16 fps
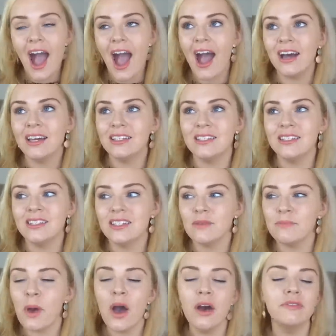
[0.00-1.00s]
and
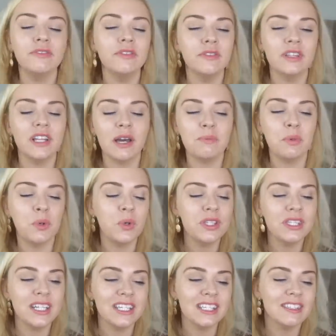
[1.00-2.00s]
perfume, like
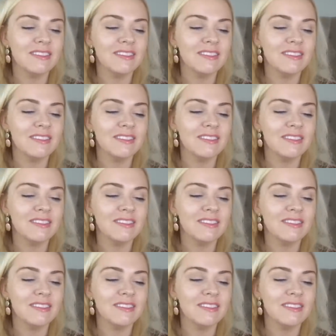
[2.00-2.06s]
poison,